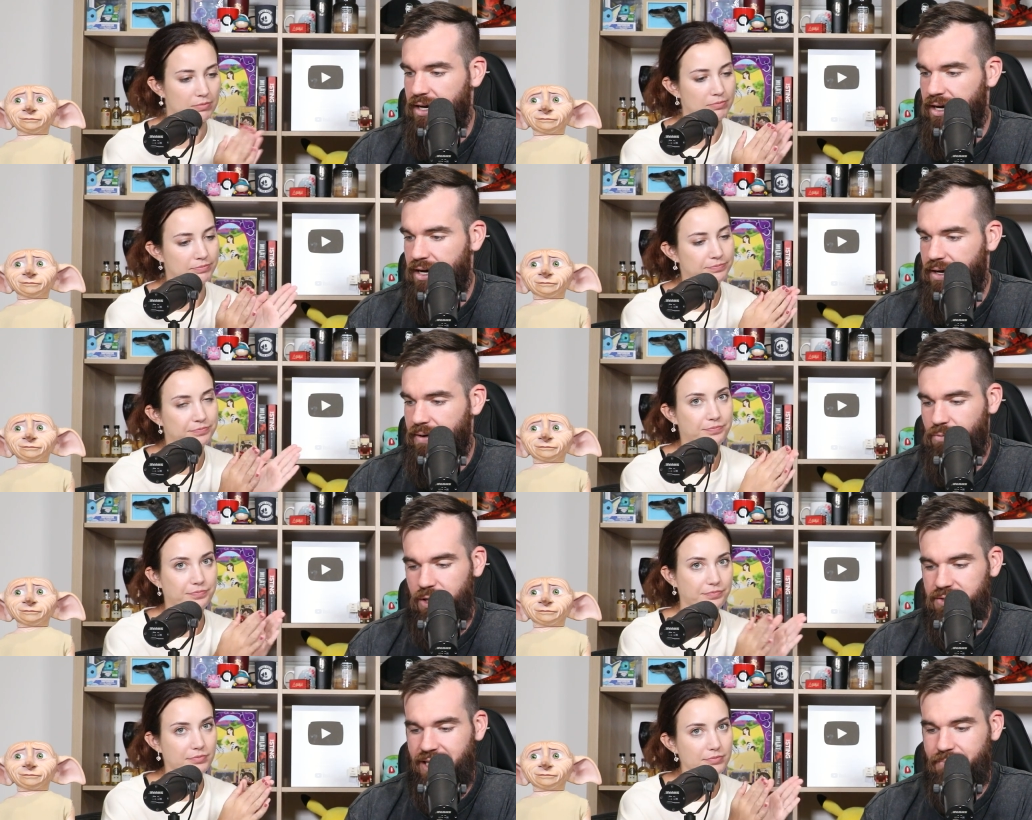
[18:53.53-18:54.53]
Speaker 1: Um,
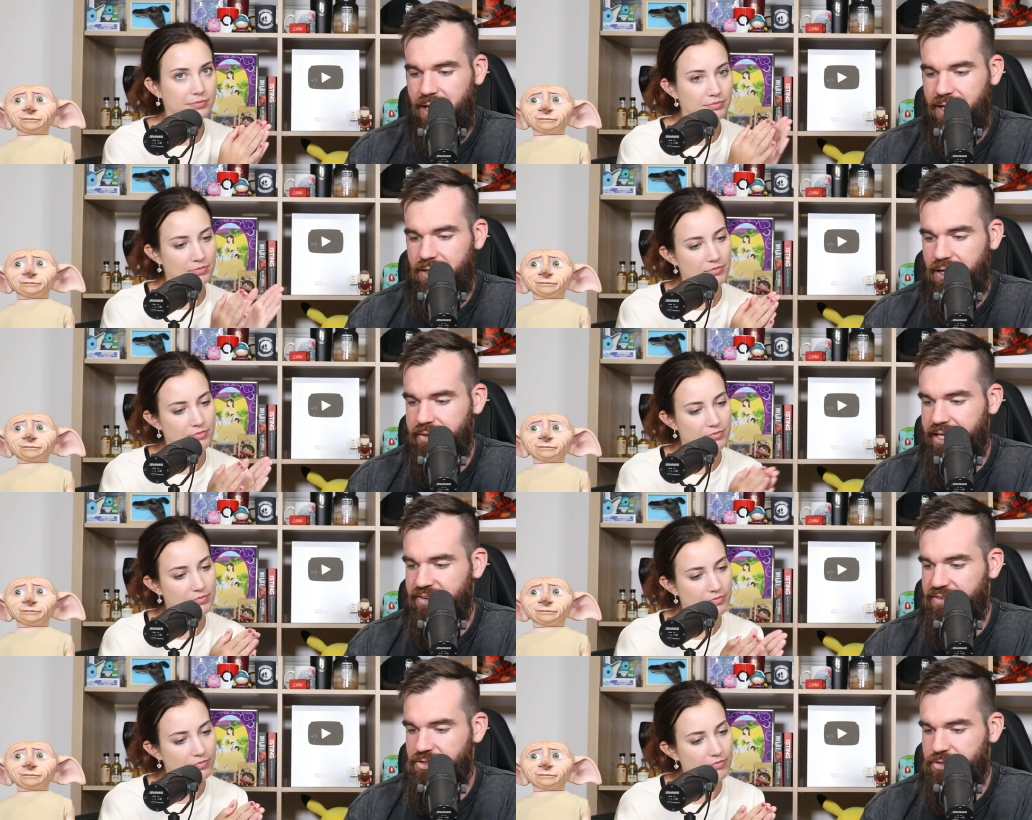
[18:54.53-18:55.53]
well done, mate. Uh, thank
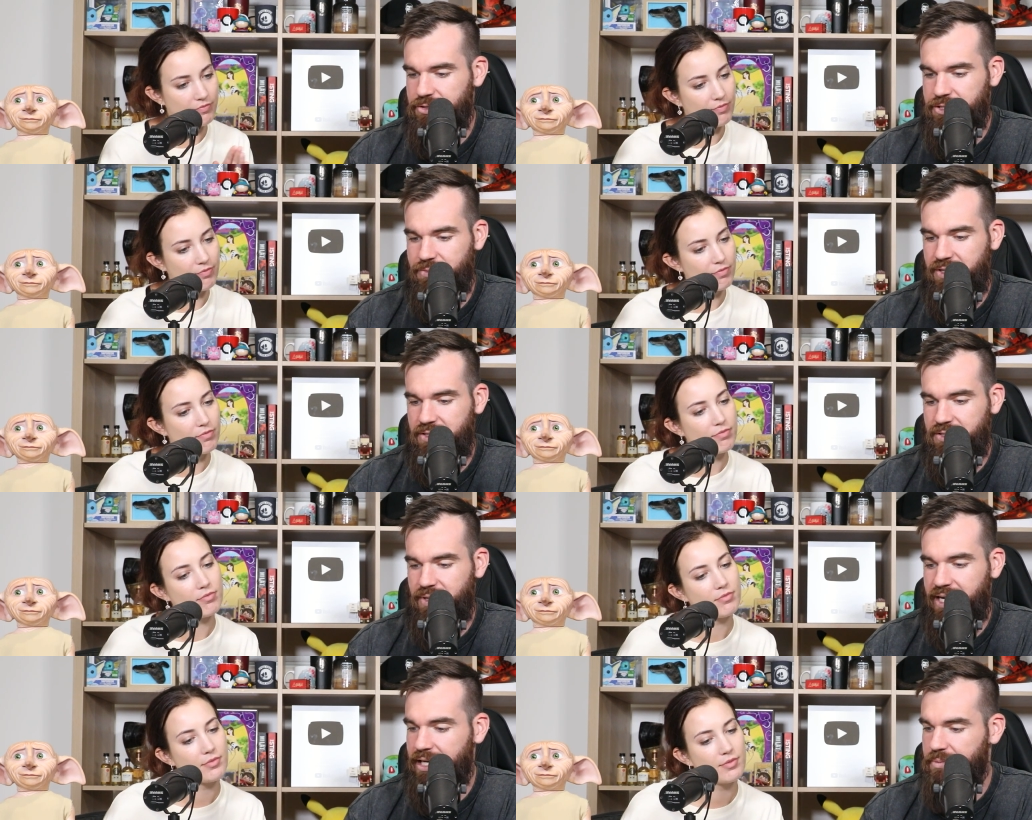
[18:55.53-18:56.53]
you for introducing me to
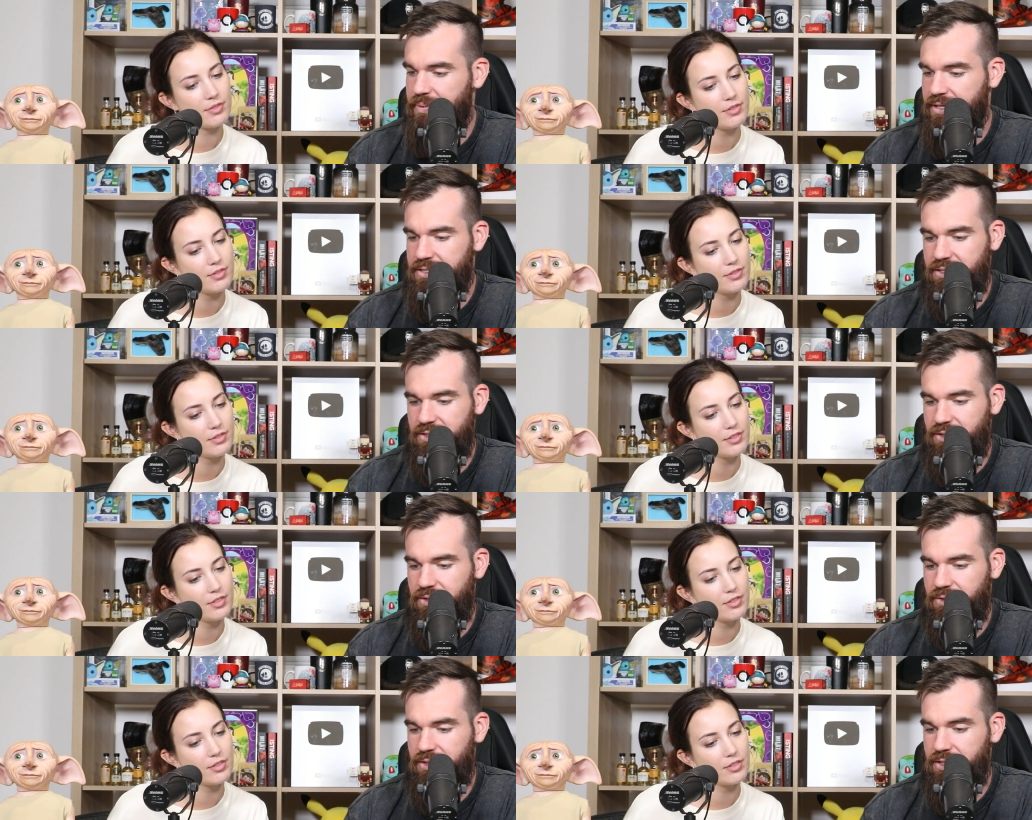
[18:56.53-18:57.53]
Mikhaila Peterson
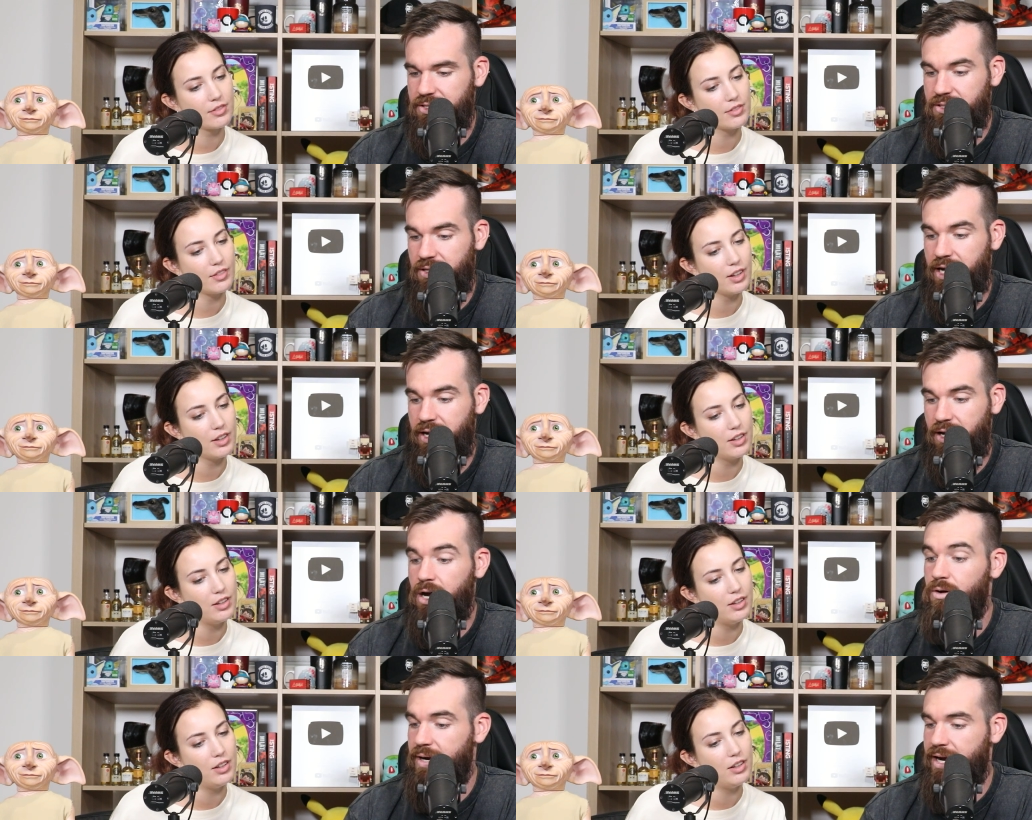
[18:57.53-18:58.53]
on the. Uh,
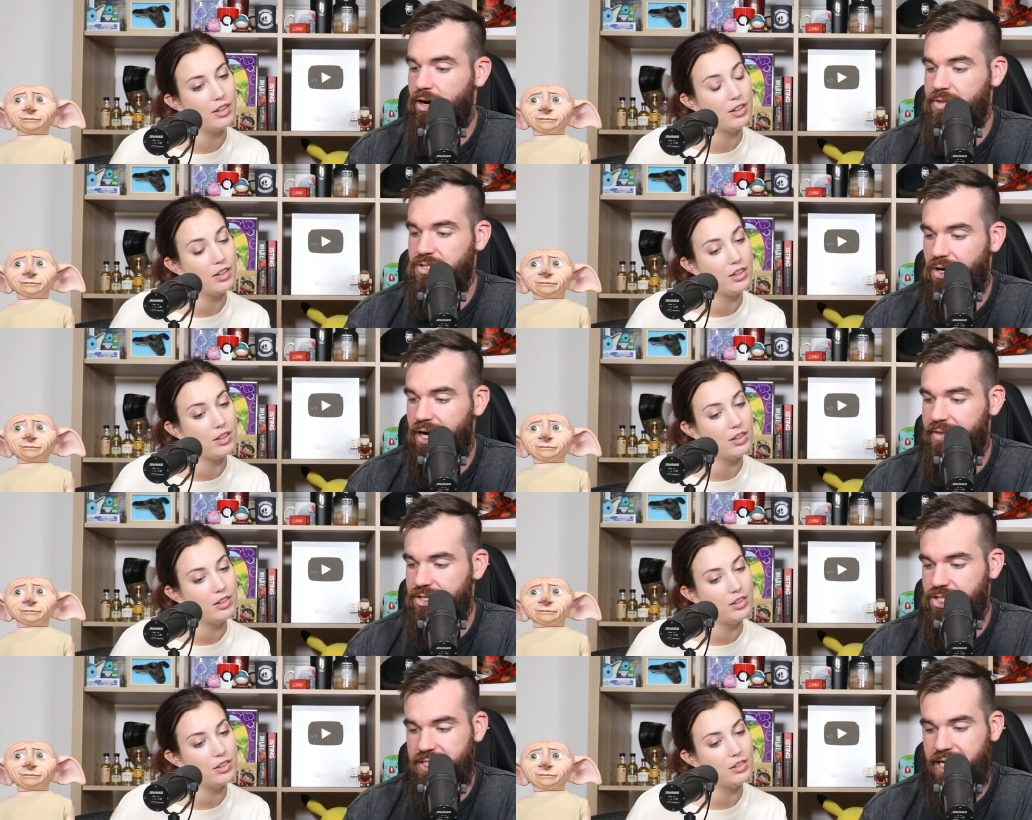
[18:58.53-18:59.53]
oh wow, on the diet
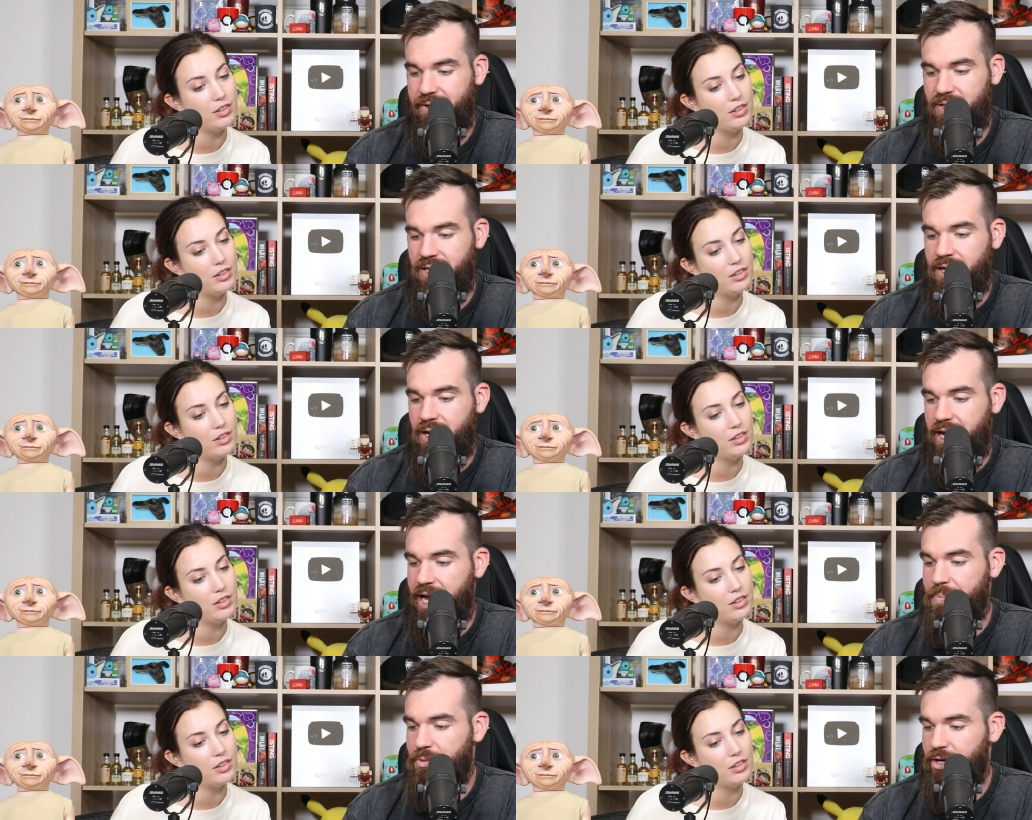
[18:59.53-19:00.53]
that she saved me.
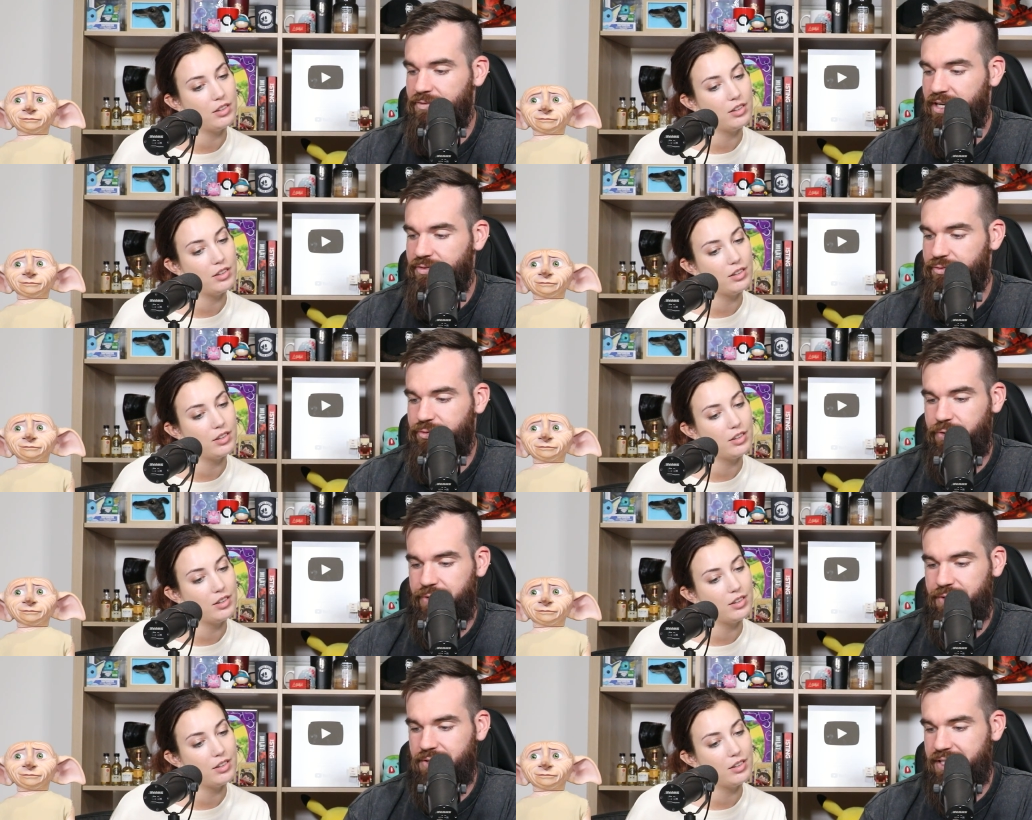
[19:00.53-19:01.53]
A happy birthday for the
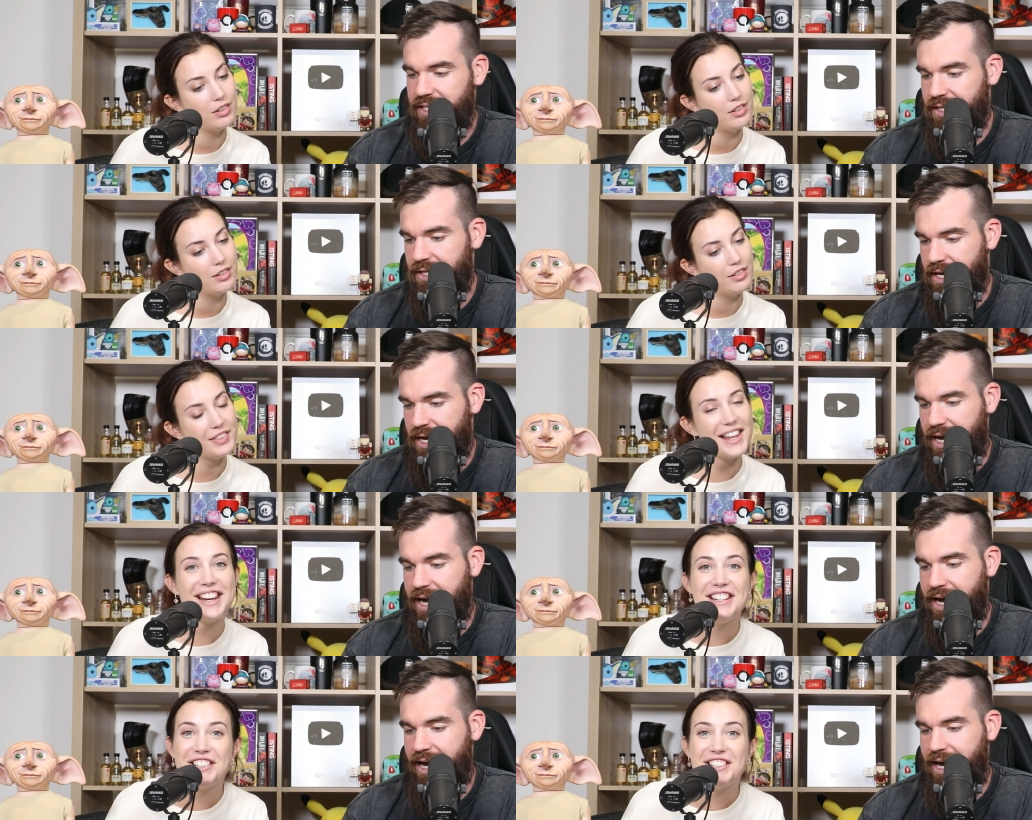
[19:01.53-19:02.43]
fourth little diggy. Thank